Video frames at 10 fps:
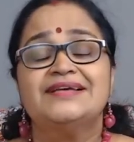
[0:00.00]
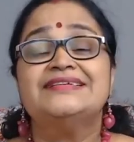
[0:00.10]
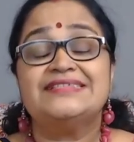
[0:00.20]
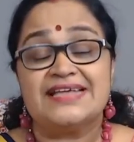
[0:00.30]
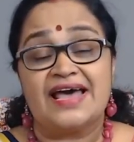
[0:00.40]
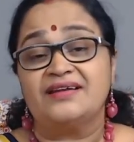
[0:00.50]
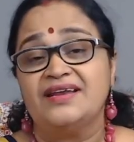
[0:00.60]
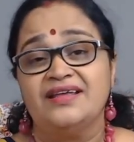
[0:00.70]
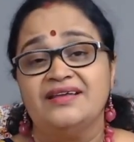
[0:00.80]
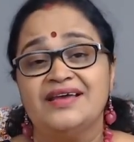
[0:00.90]

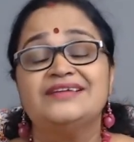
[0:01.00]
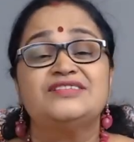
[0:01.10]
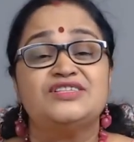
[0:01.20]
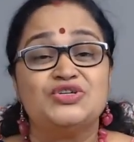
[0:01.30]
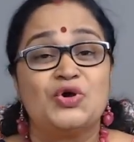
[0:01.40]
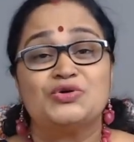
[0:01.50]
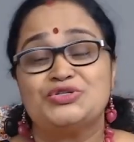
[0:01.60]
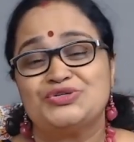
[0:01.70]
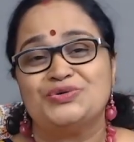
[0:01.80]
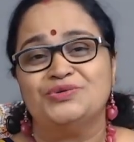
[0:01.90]
Sadly, it's not
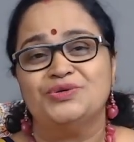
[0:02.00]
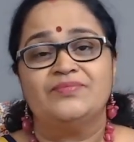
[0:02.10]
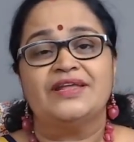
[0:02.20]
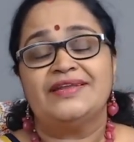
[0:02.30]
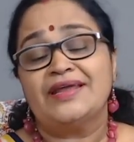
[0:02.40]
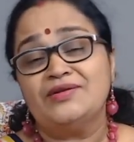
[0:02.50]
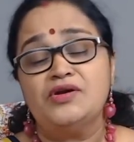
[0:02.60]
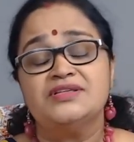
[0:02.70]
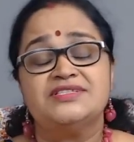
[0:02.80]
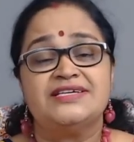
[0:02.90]
so.
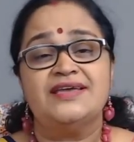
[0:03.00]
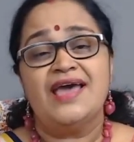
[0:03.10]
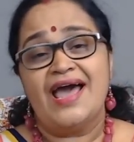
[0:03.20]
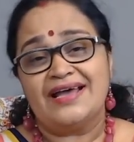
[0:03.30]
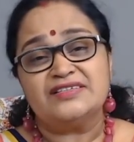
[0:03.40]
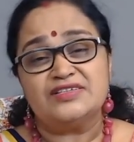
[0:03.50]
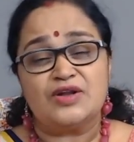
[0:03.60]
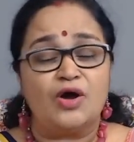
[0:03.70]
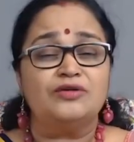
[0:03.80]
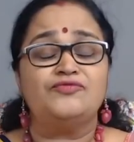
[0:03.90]
Technology has
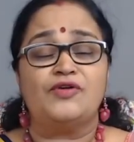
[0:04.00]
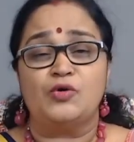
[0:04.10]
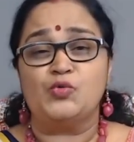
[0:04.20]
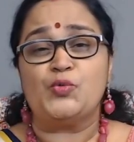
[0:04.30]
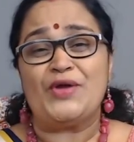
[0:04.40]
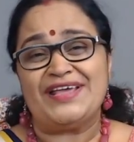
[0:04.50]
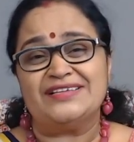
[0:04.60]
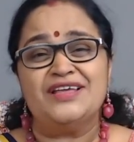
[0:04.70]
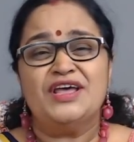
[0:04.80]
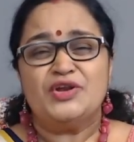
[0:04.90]
not found
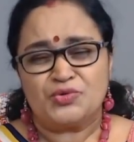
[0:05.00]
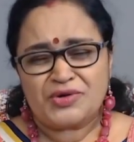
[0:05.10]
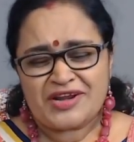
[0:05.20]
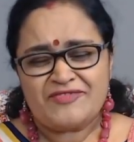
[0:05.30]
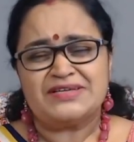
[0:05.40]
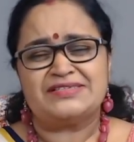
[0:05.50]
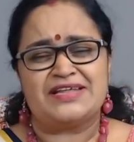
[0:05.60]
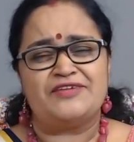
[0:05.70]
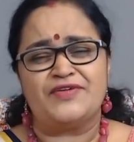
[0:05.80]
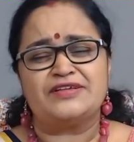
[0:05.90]
ways to reverse
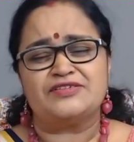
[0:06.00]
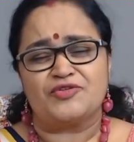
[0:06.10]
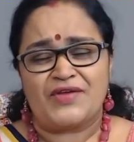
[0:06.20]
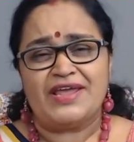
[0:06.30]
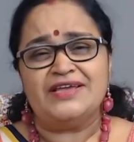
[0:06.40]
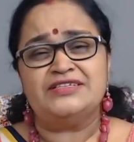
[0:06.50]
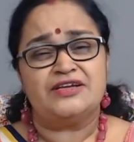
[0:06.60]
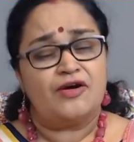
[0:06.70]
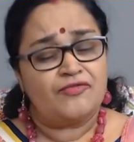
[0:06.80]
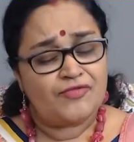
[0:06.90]
the effects of aging
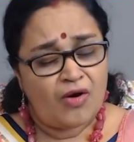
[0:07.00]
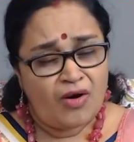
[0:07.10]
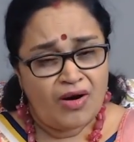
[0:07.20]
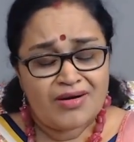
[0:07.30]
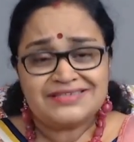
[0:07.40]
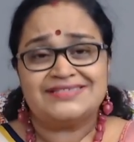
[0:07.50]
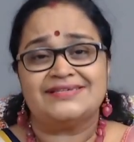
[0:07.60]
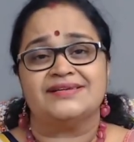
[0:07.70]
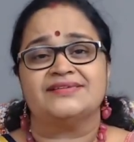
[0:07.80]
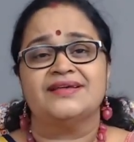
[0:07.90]
of all
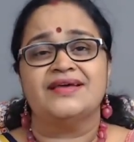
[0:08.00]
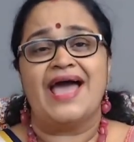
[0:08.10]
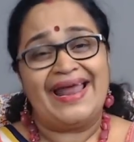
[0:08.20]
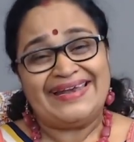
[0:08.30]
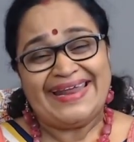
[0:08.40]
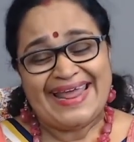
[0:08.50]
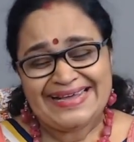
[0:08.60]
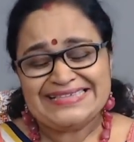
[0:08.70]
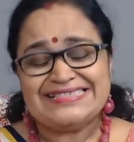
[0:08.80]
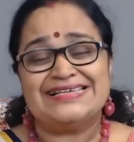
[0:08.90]
cells and
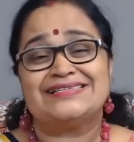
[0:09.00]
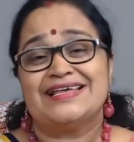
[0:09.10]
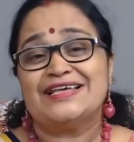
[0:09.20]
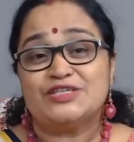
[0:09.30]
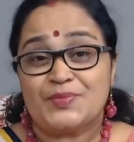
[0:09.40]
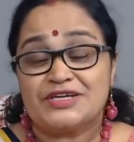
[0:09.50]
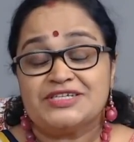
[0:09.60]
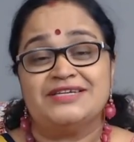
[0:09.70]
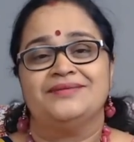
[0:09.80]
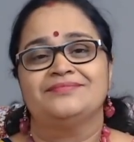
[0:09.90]
egg cells
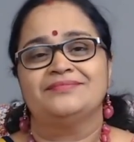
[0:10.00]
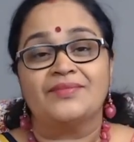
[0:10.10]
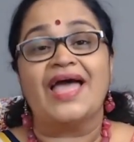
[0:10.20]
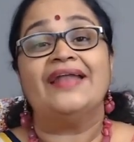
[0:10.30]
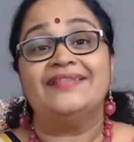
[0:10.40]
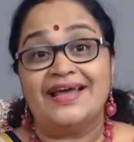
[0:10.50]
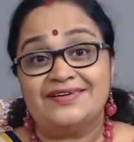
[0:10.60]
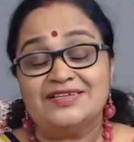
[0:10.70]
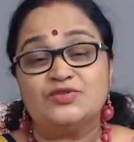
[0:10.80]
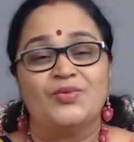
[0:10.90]
especially. And that
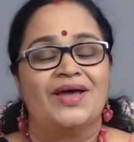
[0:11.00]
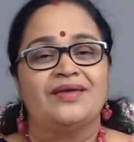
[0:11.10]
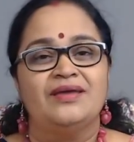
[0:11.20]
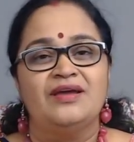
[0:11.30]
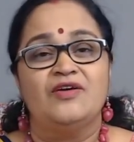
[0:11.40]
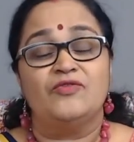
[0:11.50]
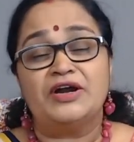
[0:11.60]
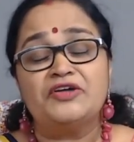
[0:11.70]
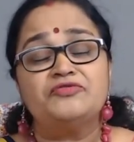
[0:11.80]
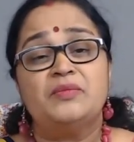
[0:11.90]
is why
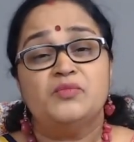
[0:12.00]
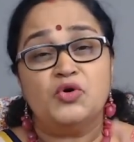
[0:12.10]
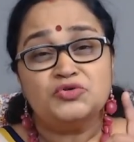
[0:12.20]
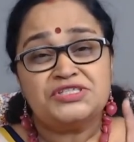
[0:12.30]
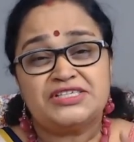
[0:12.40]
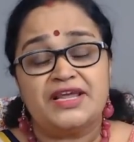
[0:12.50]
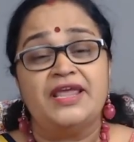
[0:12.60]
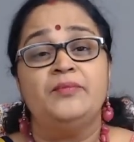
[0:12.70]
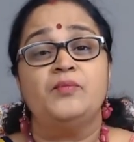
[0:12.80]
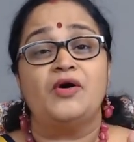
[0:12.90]
one of the most
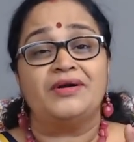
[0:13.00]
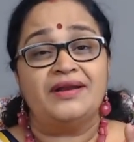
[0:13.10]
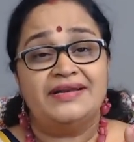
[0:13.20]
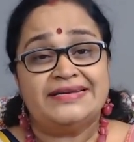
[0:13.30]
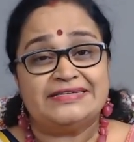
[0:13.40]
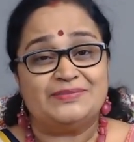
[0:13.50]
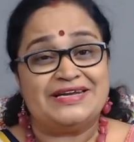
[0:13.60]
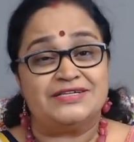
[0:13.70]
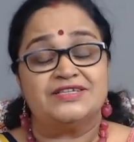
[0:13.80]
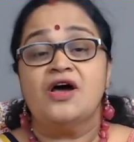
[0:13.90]
important
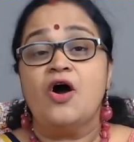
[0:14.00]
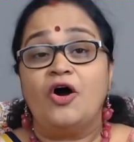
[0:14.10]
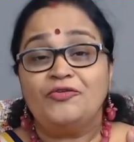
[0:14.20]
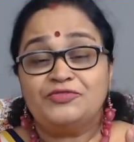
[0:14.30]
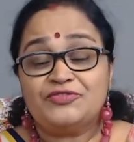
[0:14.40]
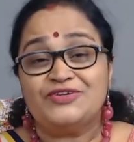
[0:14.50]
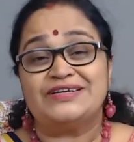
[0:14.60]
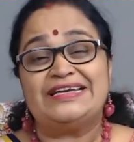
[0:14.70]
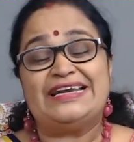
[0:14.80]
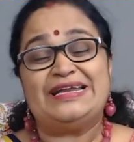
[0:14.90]
determinants of the
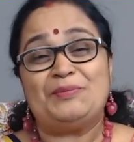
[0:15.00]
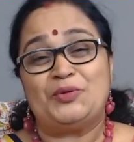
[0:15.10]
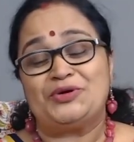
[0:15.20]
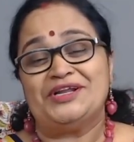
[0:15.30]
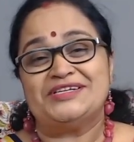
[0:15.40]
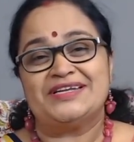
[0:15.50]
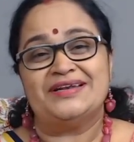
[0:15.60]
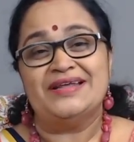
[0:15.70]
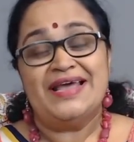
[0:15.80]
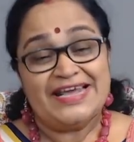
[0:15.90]
fertility potential,
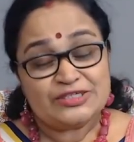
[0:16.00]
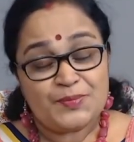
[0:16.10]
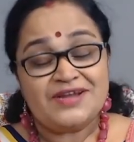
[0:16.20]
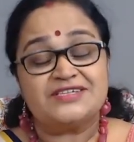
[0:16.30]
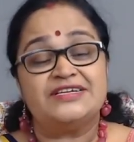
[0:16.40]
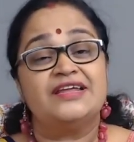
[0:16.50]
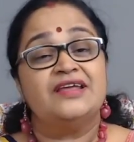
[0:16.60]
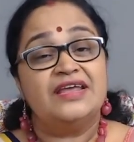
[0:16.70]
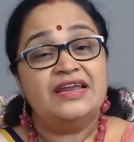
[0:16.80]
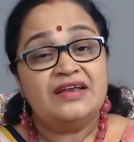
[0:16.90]
especially
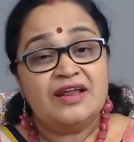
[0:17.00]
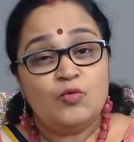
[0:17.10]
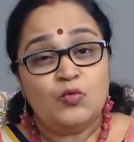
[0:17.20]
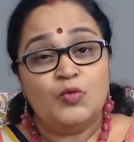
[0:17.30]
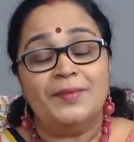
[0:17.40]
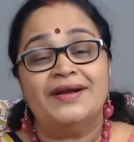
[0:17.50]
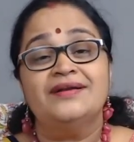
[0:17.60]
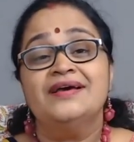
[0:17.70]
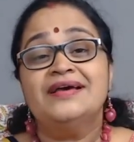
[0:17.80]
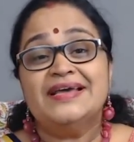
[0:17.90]
in a woman,
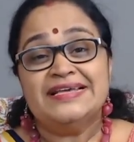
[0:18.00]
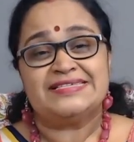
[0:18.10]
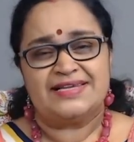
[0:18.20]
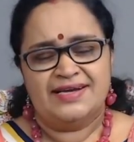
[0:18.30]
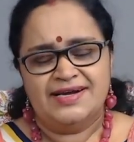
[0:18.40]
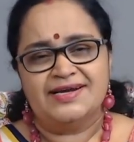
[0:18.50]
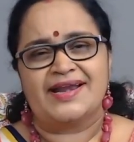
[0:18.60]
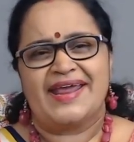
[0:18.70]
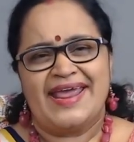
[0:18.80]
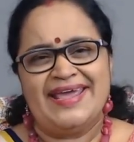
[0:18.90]
is
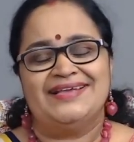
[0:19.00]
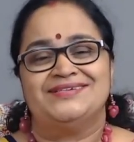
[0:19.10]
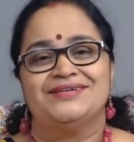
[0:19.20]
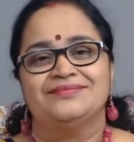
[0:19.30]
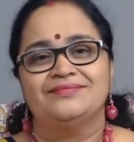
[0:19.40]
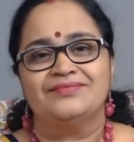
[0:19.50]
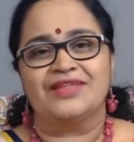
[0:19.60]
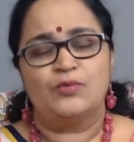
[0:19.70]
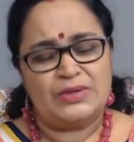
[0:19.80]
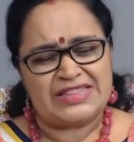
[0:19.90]
her age.
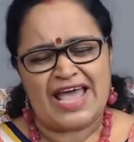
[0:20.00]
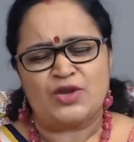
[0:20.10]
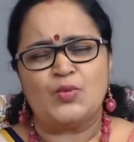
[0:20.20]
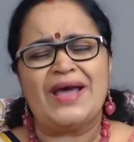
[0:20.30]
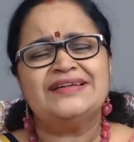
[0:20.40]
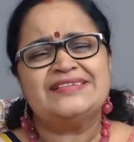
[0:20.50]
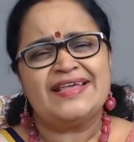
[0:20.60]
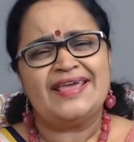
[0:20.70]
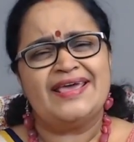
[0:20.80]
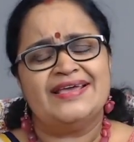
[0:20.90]
With
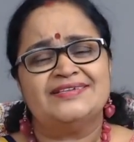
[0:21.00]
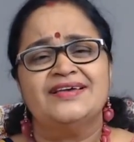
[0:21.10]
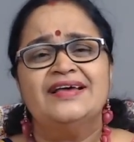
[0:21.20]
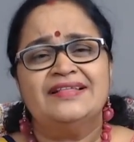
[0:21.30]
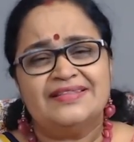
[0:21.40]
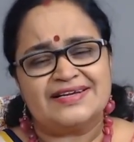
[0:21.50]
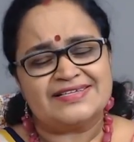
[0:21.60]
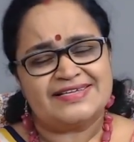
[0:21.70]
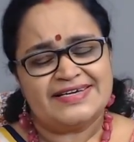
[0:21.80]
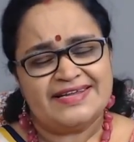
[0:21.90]
advancing age, there
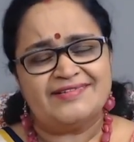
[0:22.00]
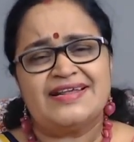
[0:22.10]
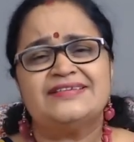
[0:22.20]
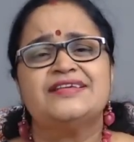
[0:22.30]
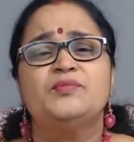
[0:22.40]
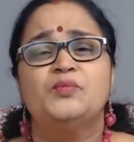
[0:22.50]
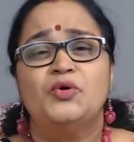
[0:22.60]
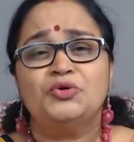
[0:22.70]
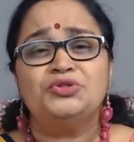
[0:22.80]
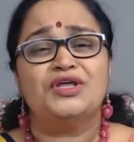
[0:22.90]
is a decrease in
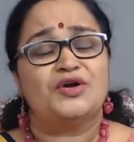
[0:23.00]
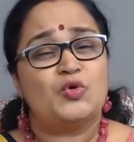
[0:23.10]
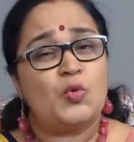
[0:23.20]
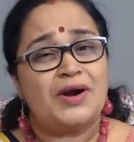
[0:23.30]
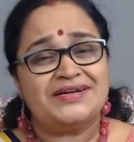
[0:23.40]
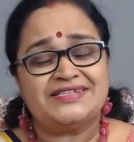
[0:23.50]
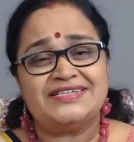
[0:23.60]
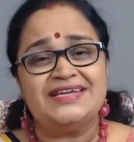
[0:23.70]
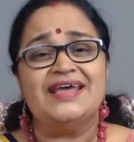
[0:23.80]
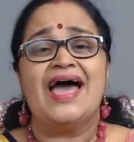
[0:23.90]
both the
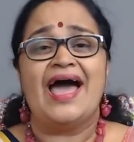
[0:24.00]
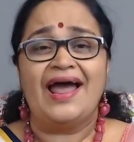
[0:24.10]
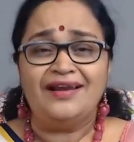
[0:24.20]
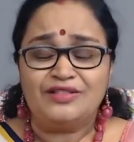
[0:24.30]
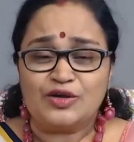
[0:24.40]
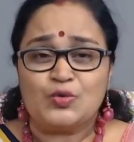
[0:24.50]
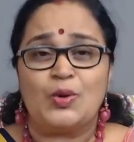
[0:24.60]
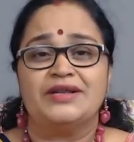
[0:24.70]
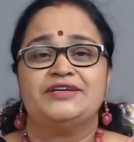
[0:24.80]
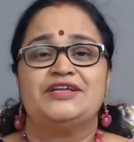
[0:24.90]
quantity and the
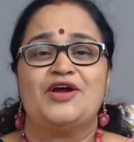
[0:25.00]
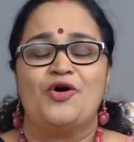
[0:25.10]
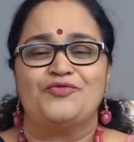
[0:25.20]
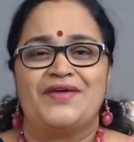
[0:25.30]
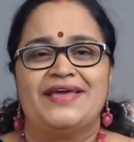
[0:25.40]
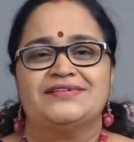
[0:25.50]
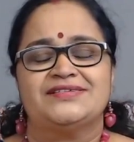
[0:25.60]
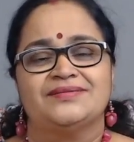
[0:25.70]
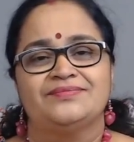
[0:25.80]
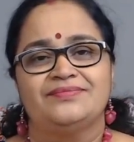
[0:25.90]
quality of
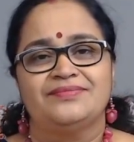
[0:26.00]
eggs.